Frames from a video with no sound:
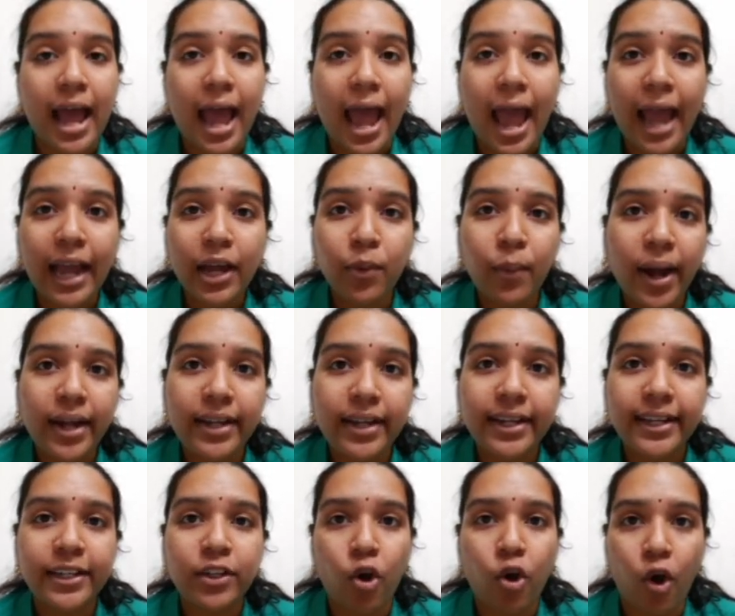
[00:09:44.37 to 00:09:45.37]

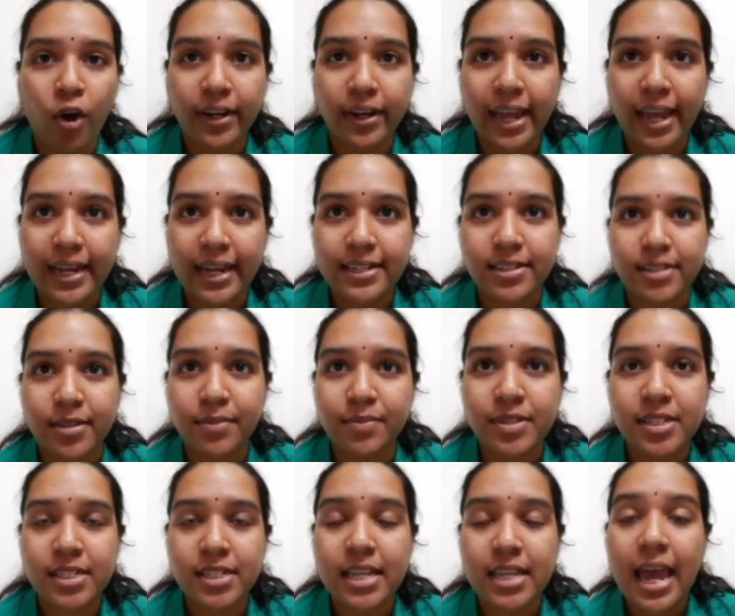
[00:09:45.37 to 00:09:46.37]
aquatic
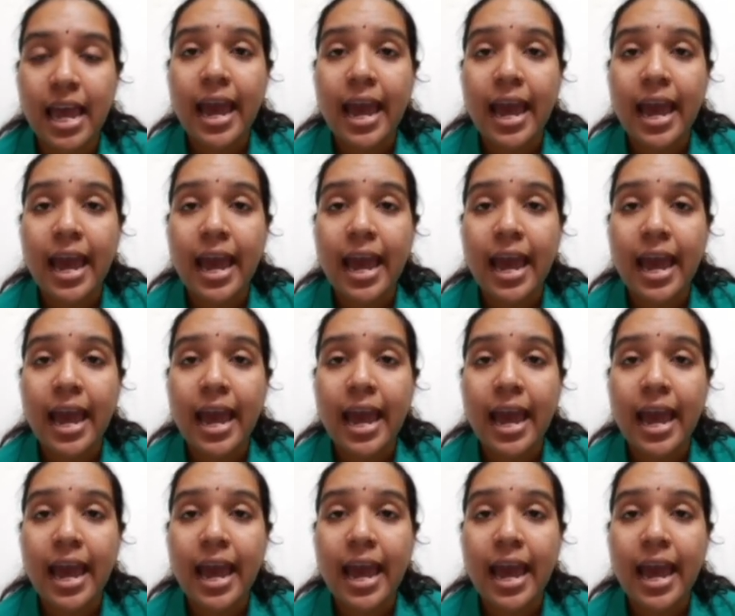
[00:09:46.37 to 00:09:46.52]
organisms,